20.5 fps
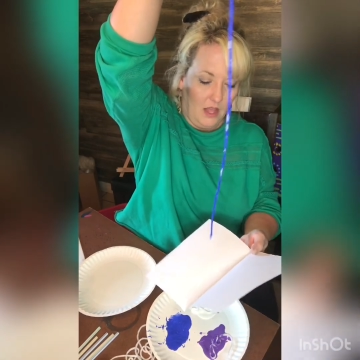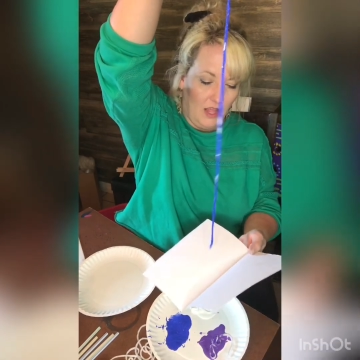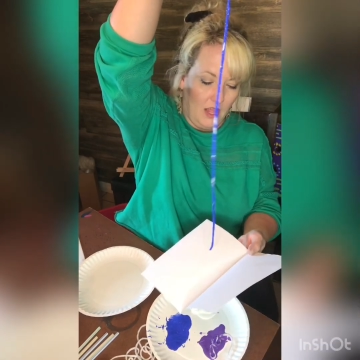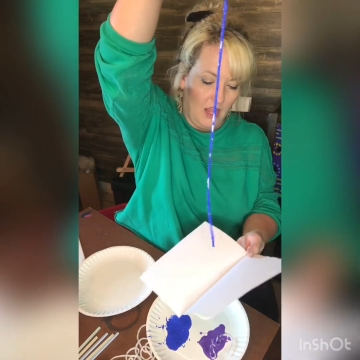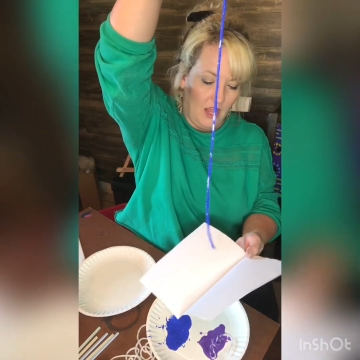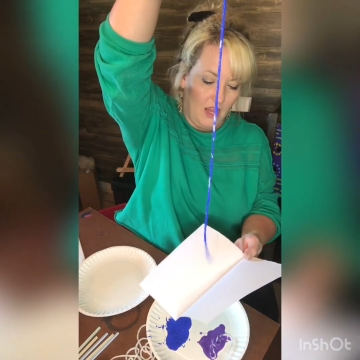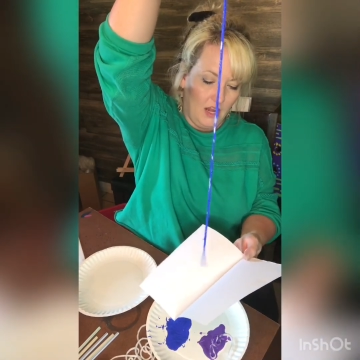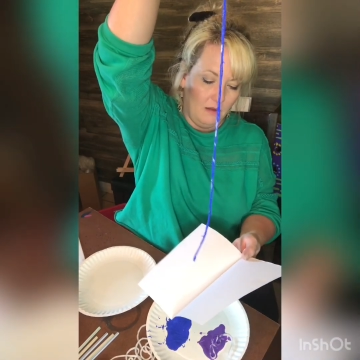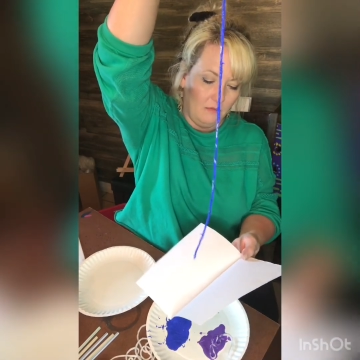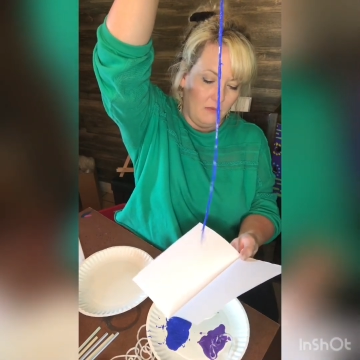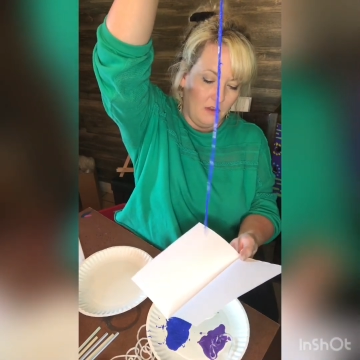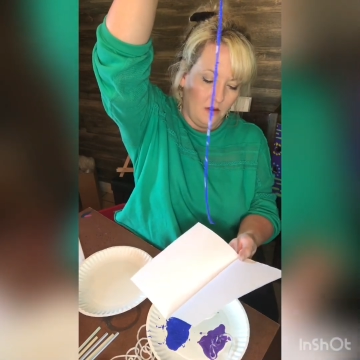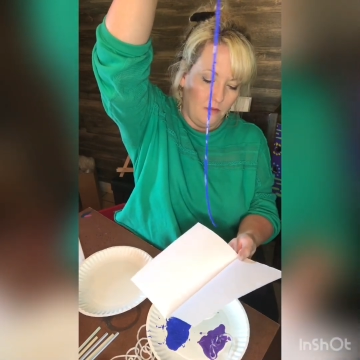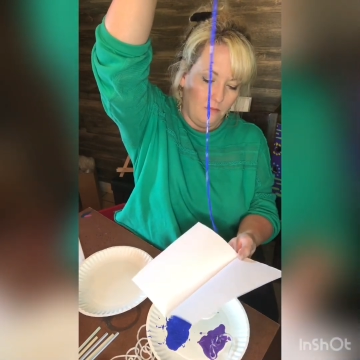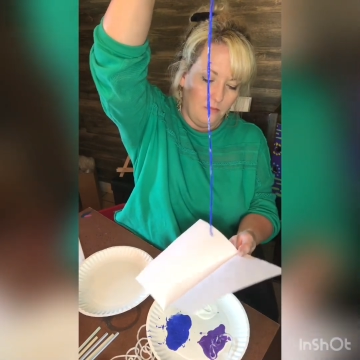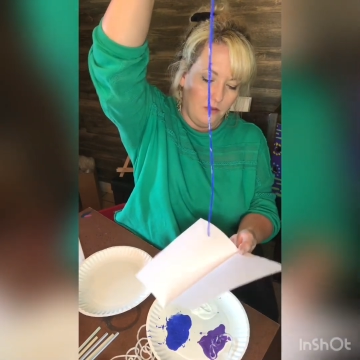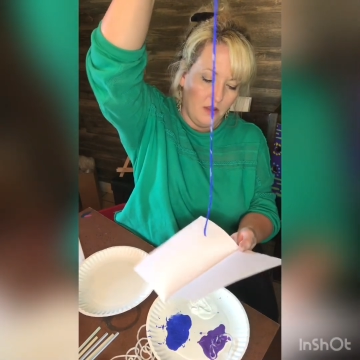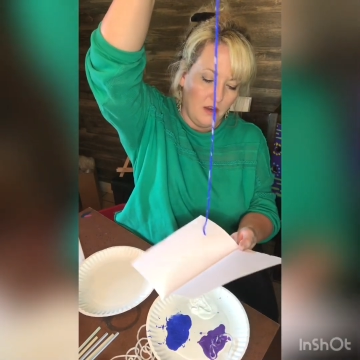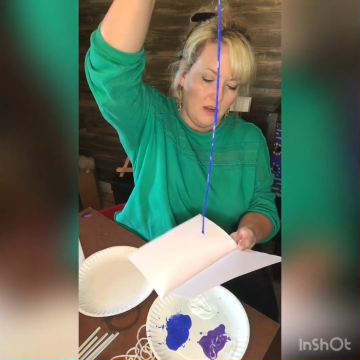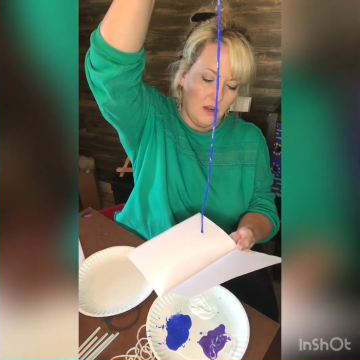and I'm gonna
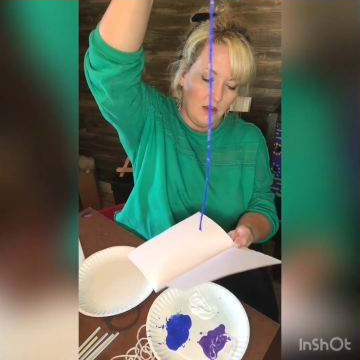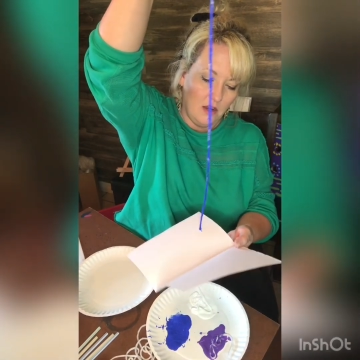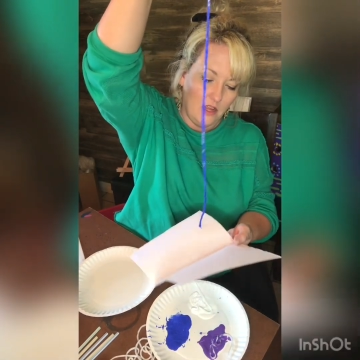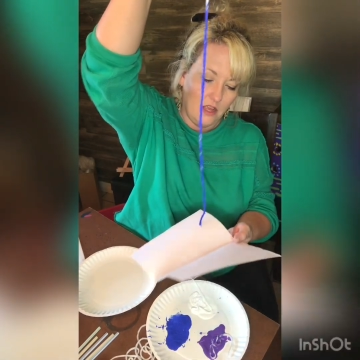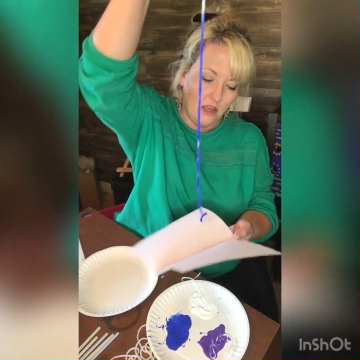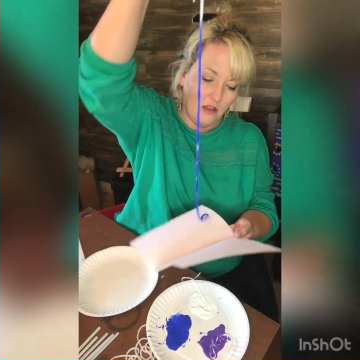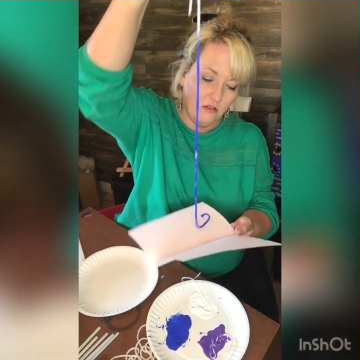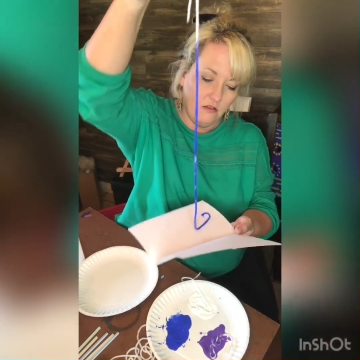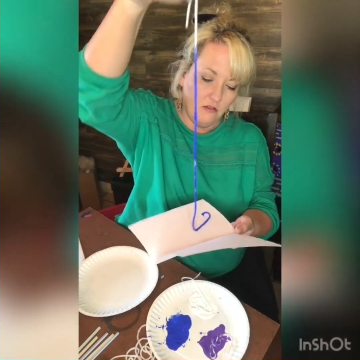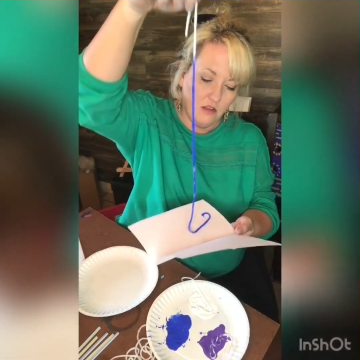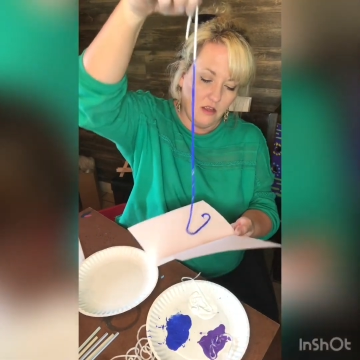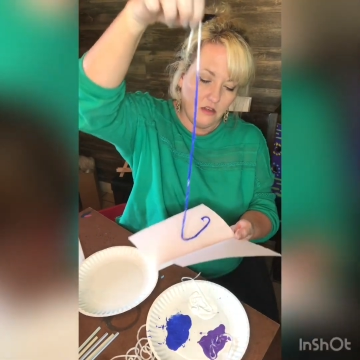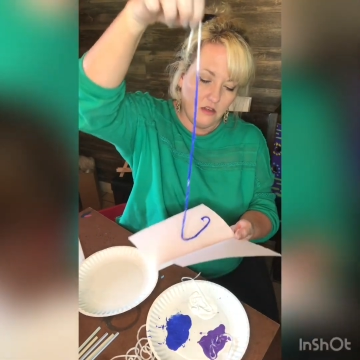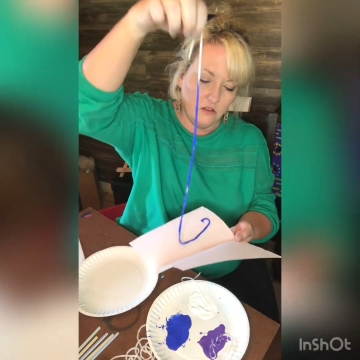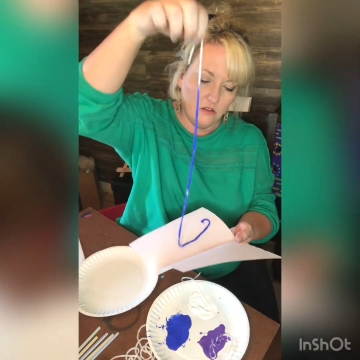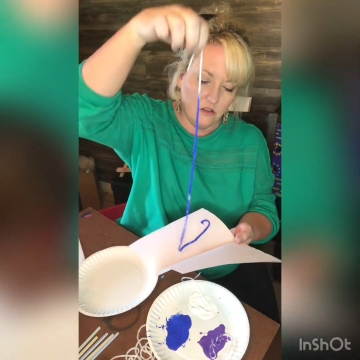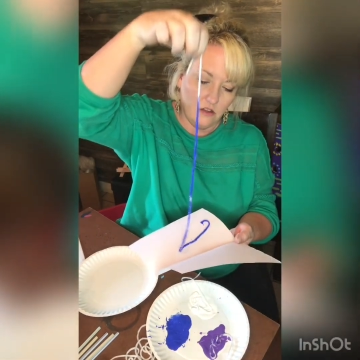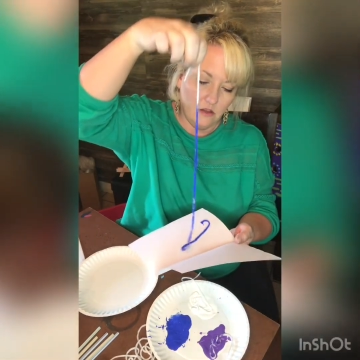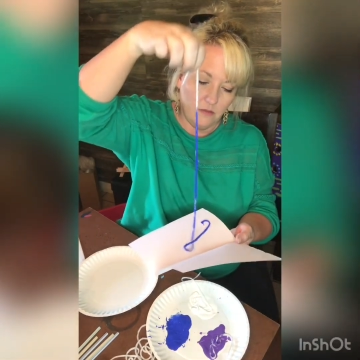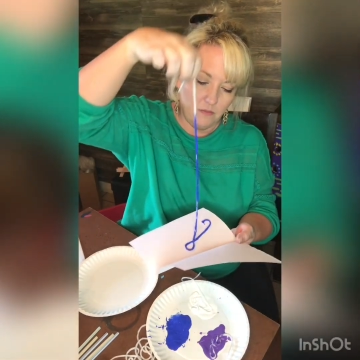put it down
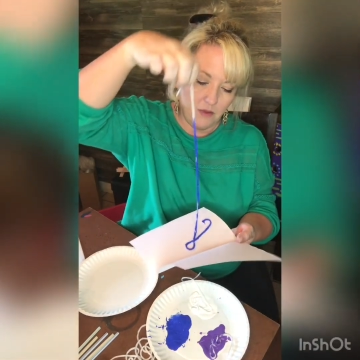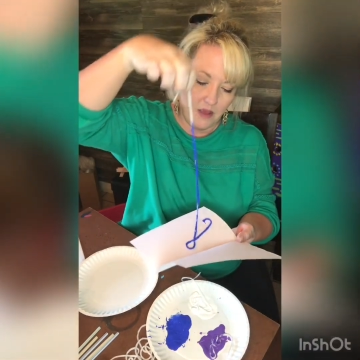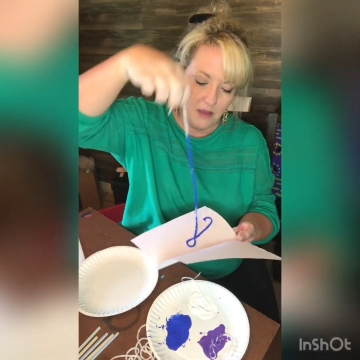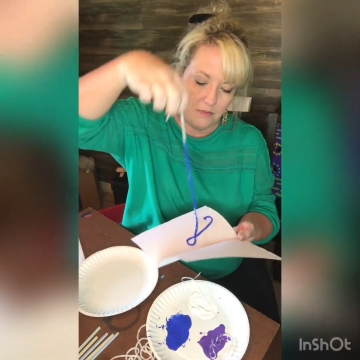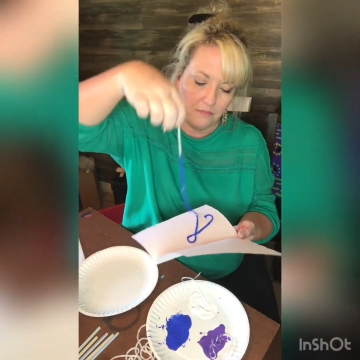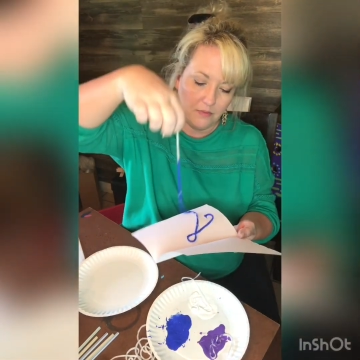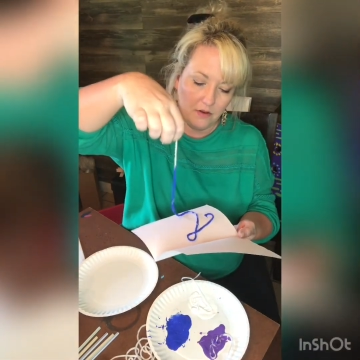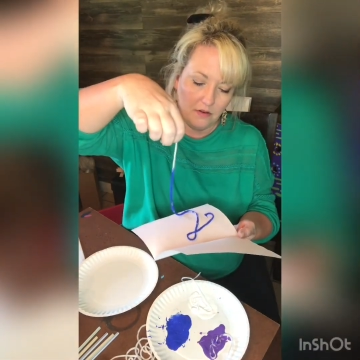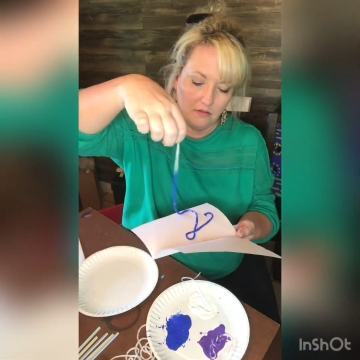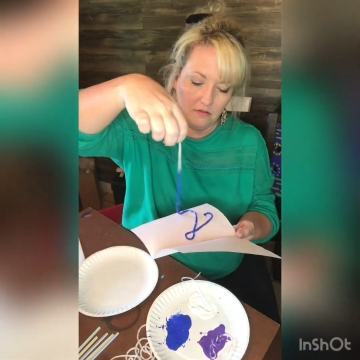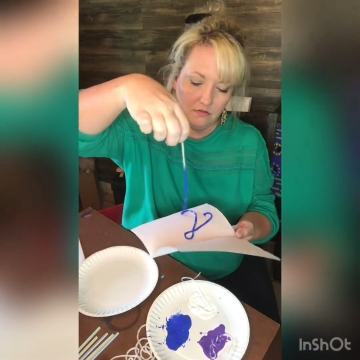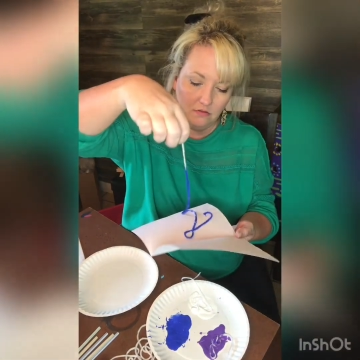into the paper,